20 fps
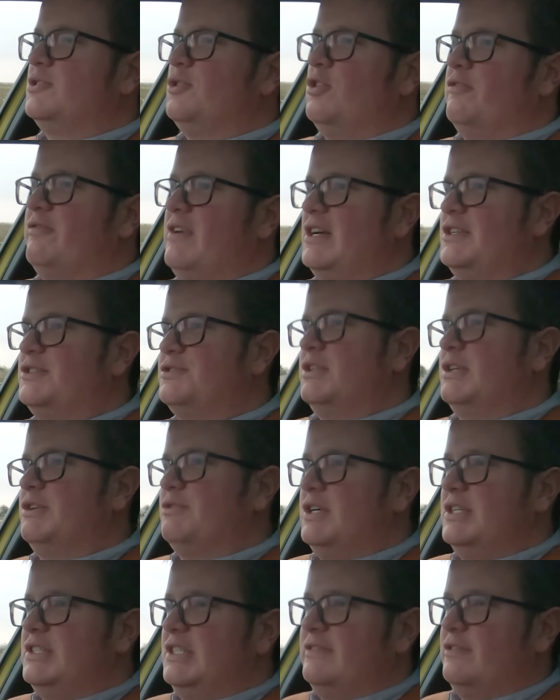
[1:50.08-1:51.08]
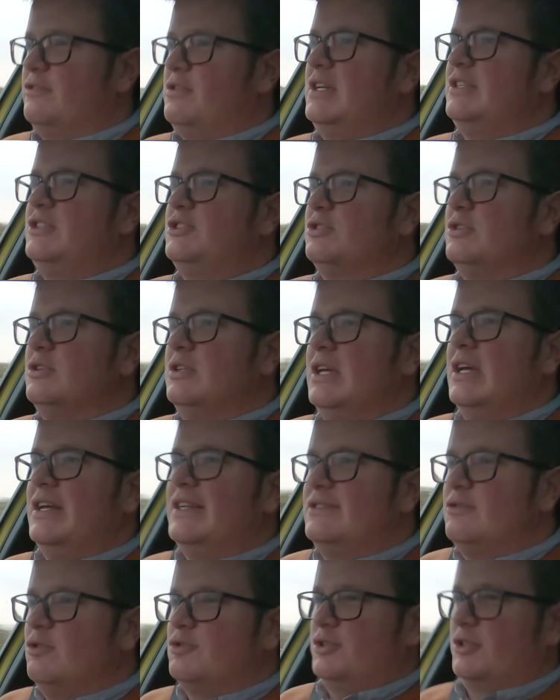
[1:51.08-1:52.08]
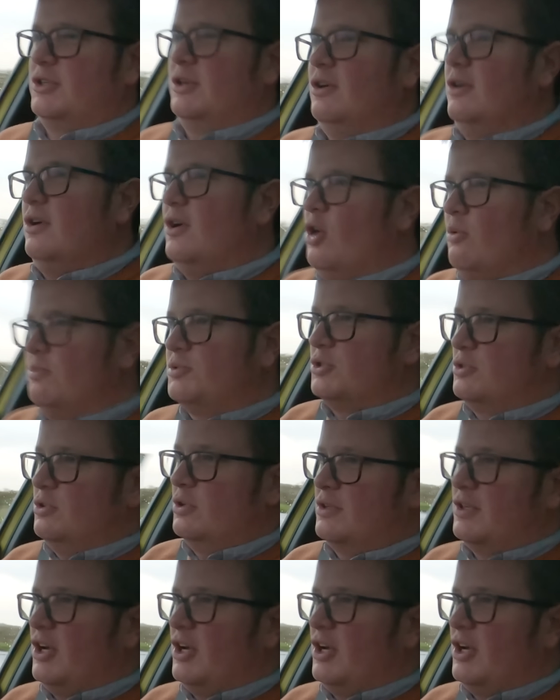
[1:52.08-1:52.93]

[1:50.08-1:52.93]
torque vectoring rear differential. It's also got optional